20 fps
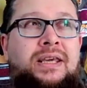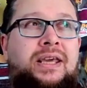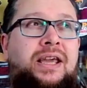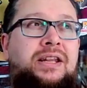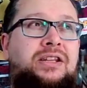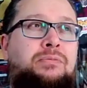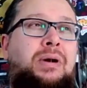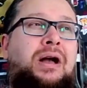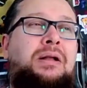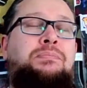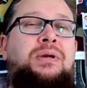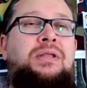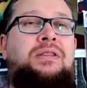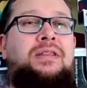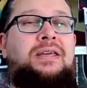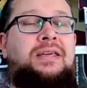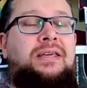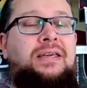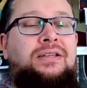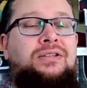And you might be
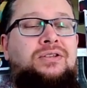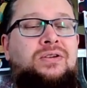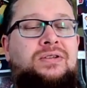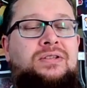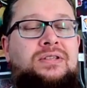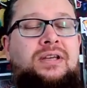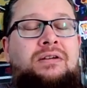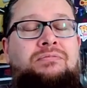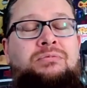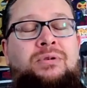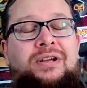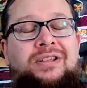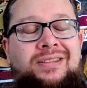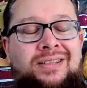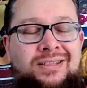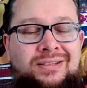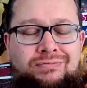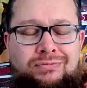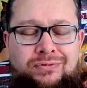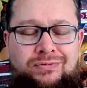thinking to yourself, well,
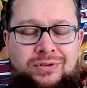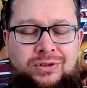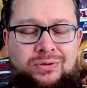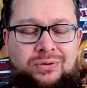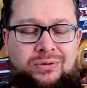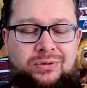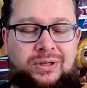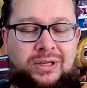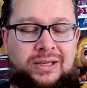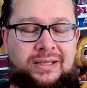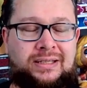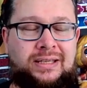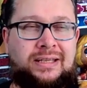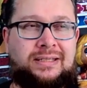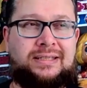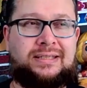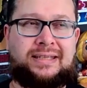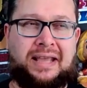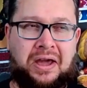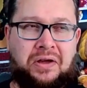this review,
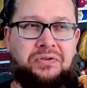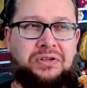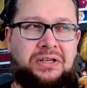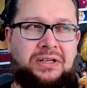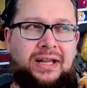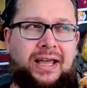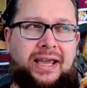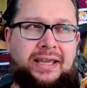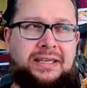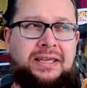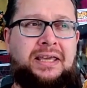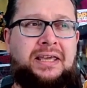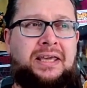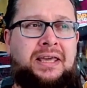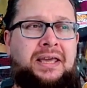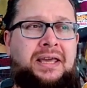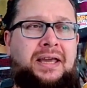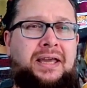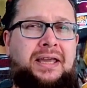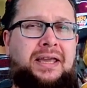it's sounding like
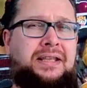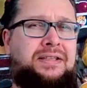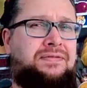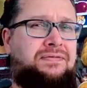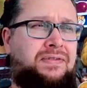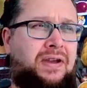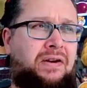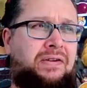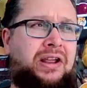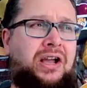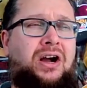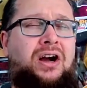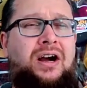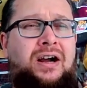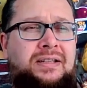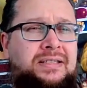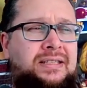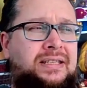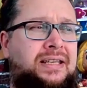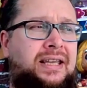it's very
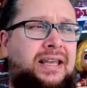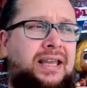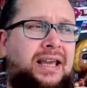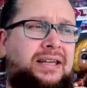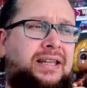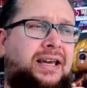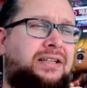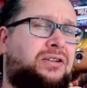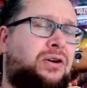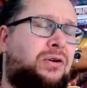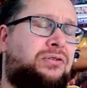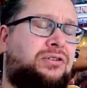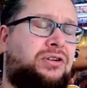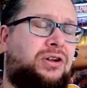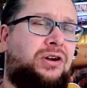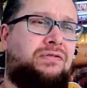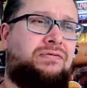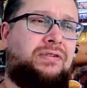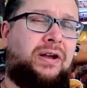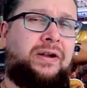artsy, and I don't know
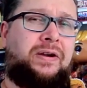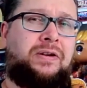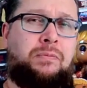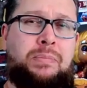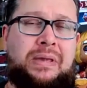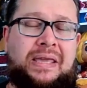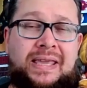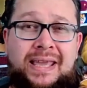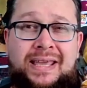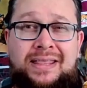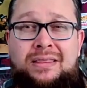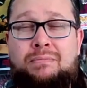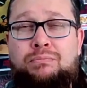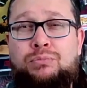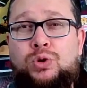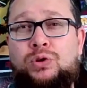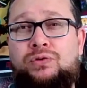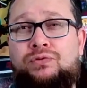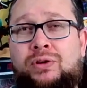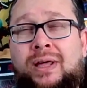if I'm going to be in the
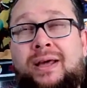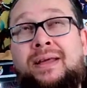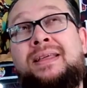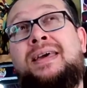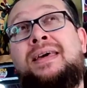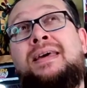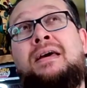mood for that.